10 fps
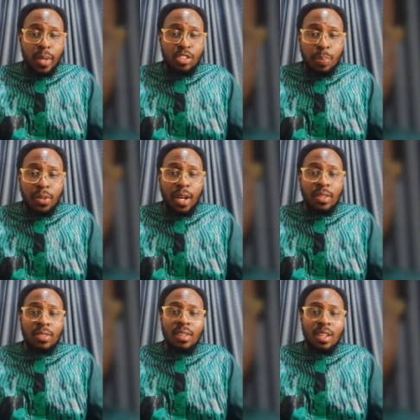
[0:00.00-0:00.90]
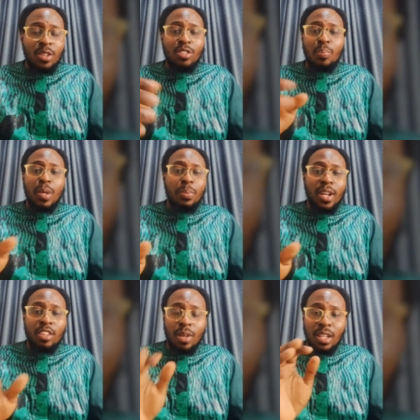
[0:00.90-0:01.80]
experience. Some people,
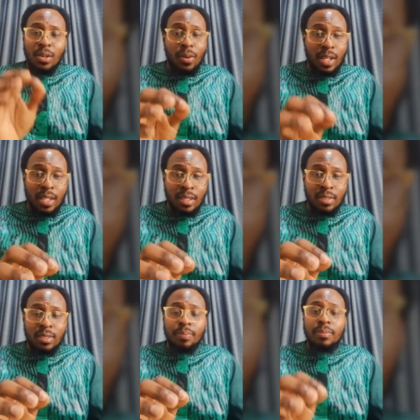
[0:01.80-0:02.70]
especially young ladies,